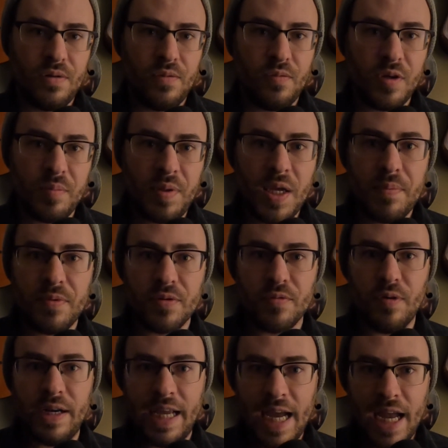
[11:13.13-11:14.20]
When people
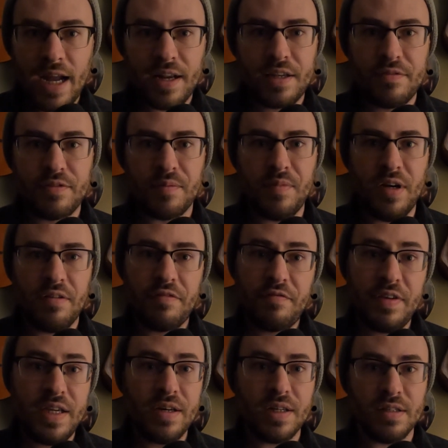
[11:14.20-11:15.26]
react from their
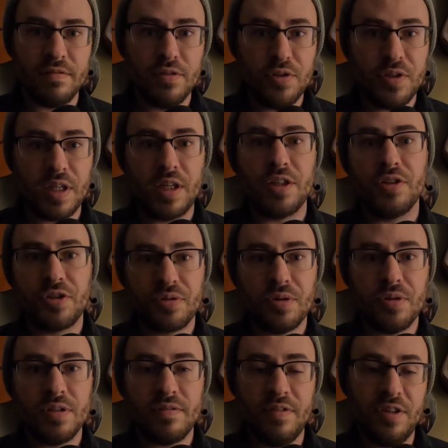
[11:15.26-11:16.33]
fear of losing
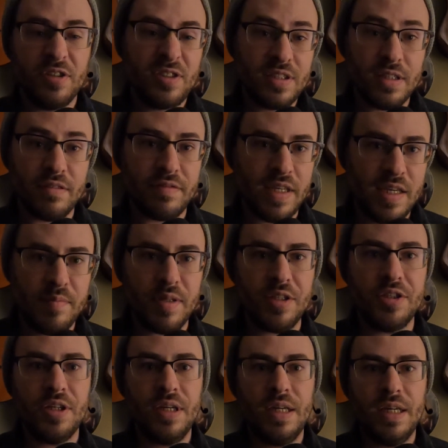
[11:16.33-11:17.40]
control of their self-image,